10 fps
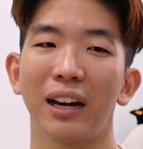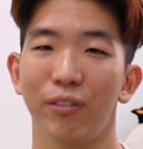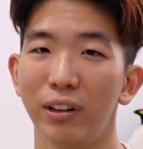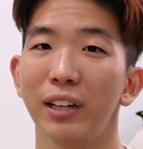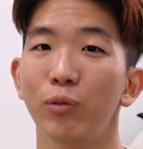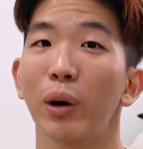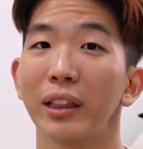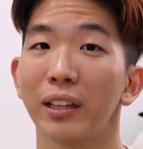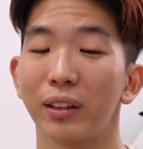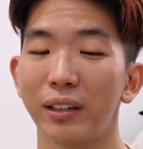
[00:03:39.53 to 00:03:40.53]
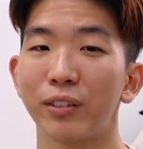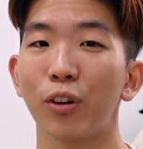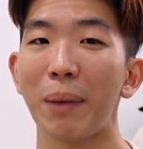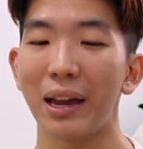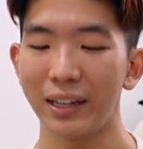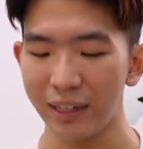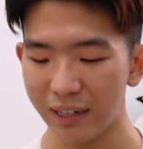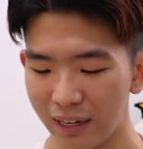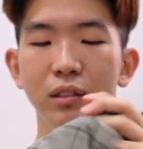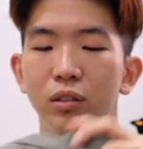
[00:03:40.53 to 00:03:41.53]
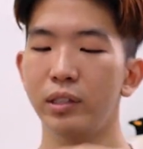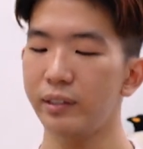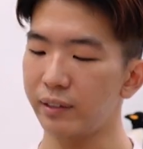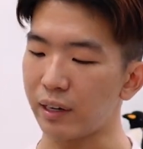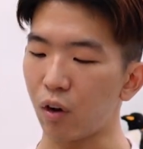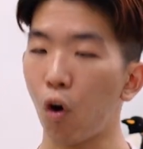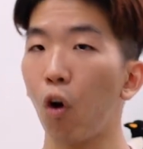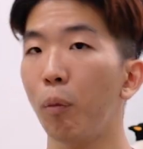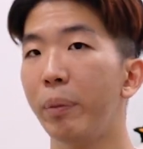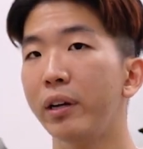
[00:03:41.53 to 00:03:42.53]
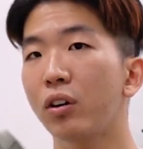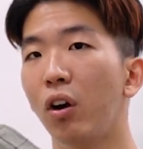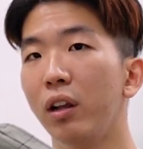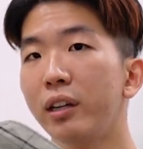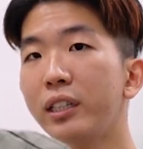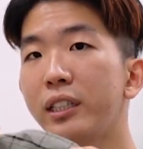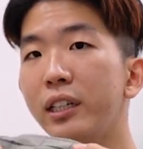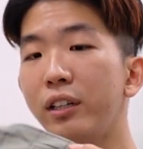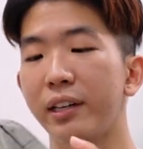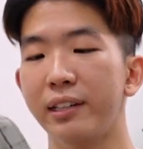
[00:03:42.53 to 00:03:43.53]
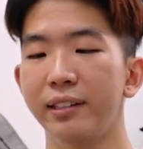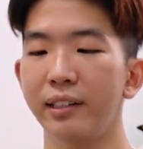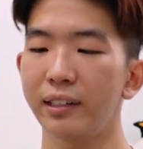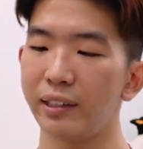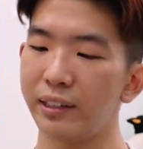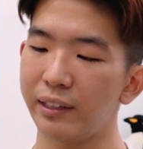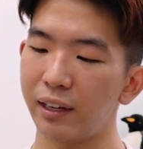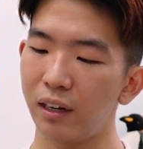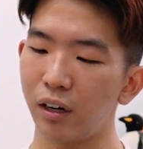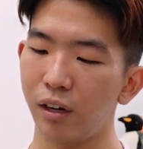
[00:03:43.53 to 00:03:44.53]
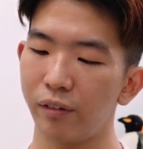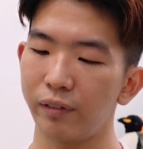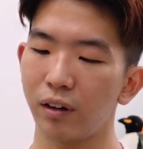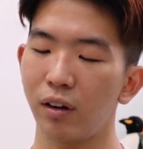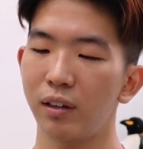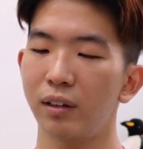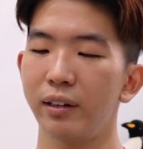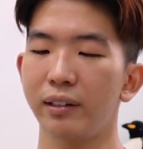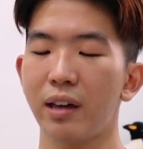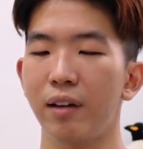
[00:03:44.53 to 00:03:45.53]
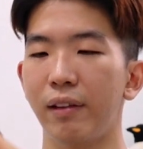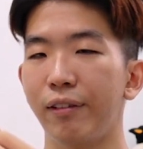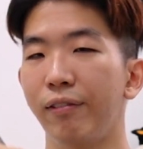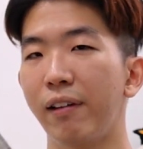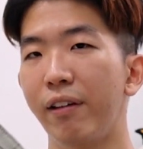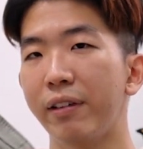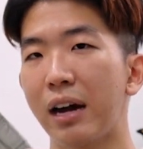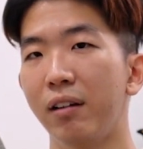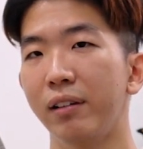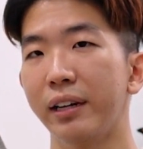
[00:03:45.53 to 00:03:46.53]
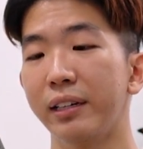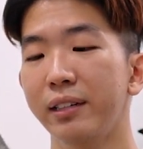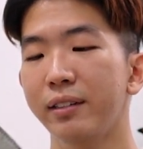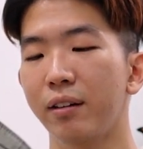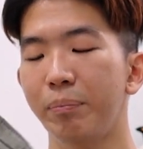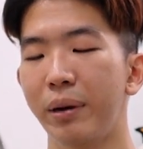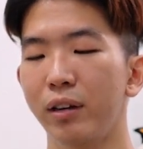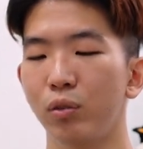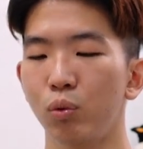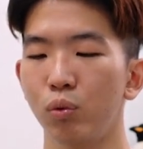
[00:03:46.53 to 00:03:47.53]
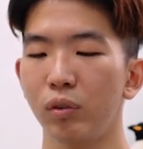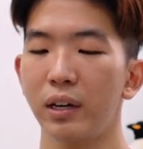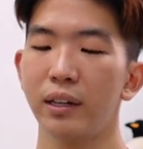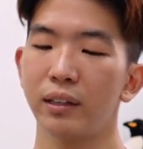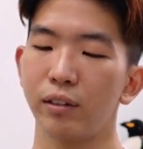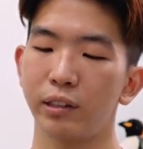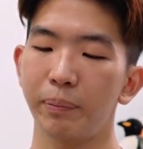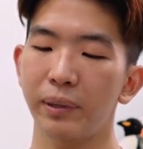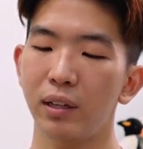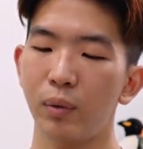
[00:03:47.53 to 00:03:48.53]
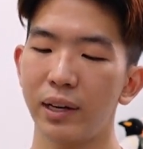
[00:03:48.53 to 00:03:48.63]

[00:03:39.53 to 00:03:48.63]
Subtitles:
I really wanted this so badly. So this is an open collar shirt. You can see the detailing of the collar is kind of like flaring out like this compared to your typical